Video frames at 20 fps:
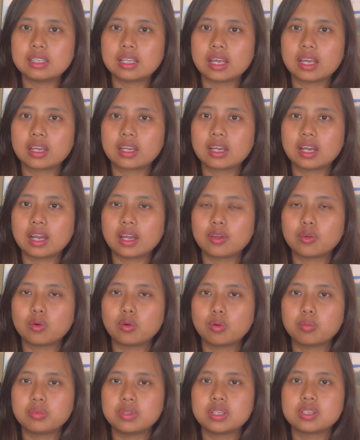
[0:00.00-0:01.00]
Like, I
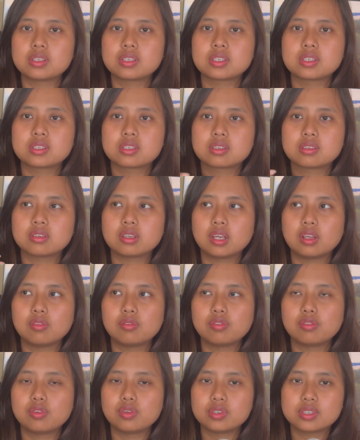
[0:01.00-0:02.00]
hope this
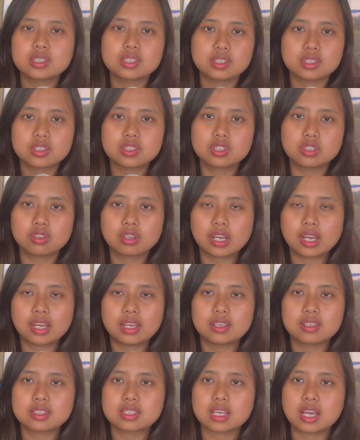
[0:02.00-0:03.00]
influences you
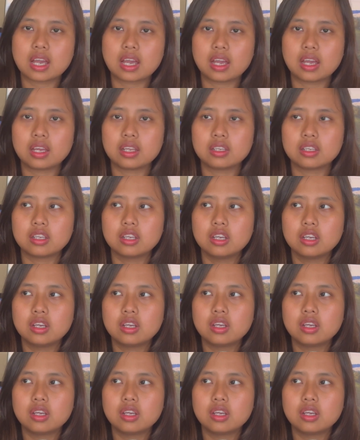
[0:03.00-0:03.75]
guys, and